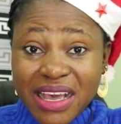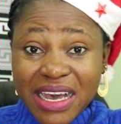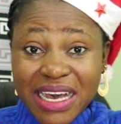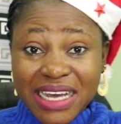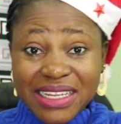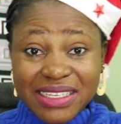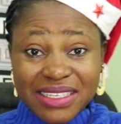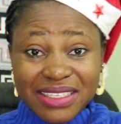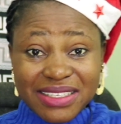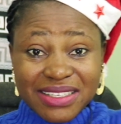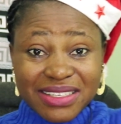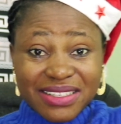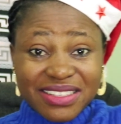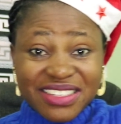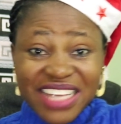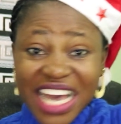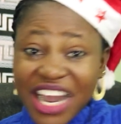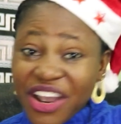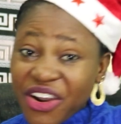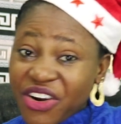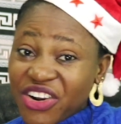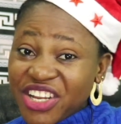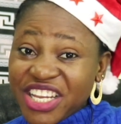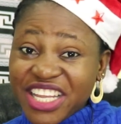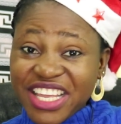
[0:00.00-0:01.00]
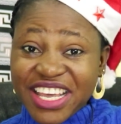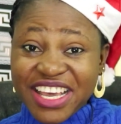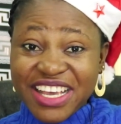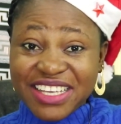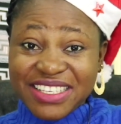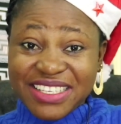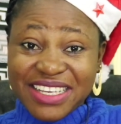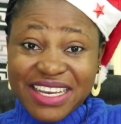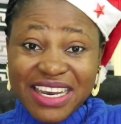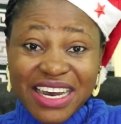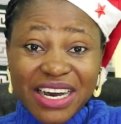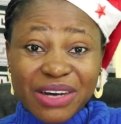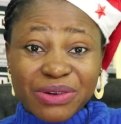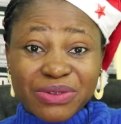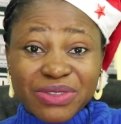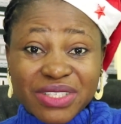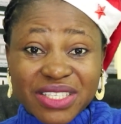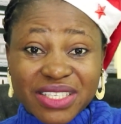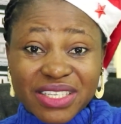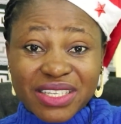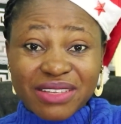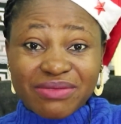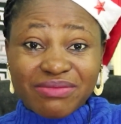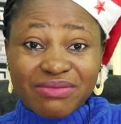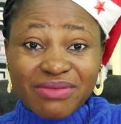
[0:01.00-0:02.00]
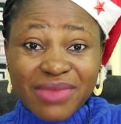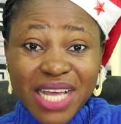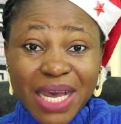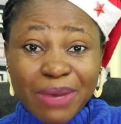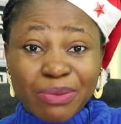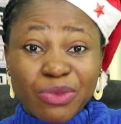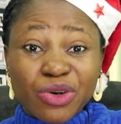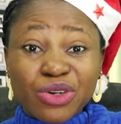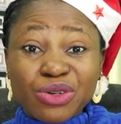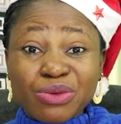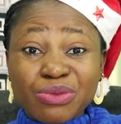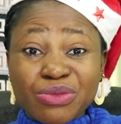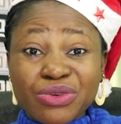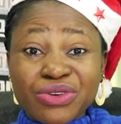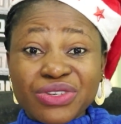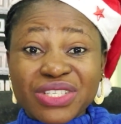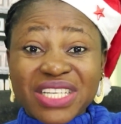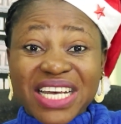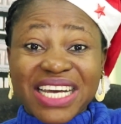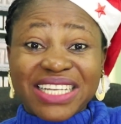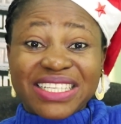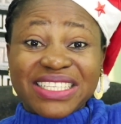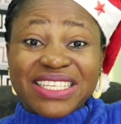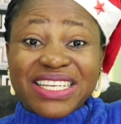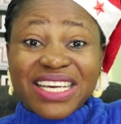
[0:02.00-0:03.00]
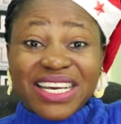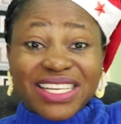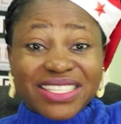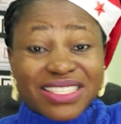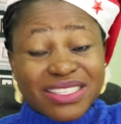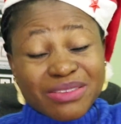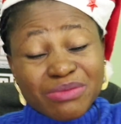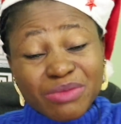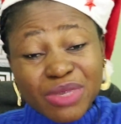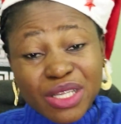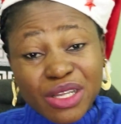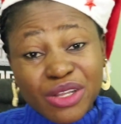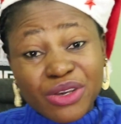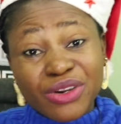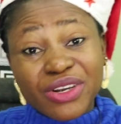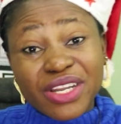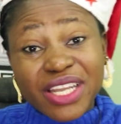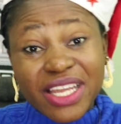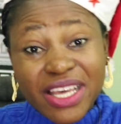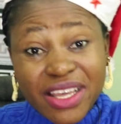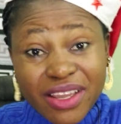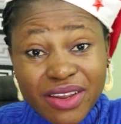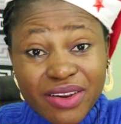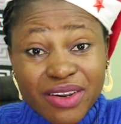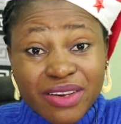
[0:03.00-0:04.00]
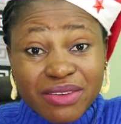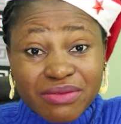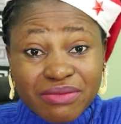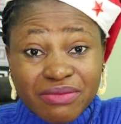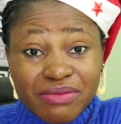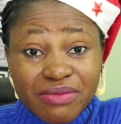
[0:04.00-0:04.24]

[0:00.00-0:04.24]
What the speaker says: And this is 2nd year counting. I'm almost at 30 million naira.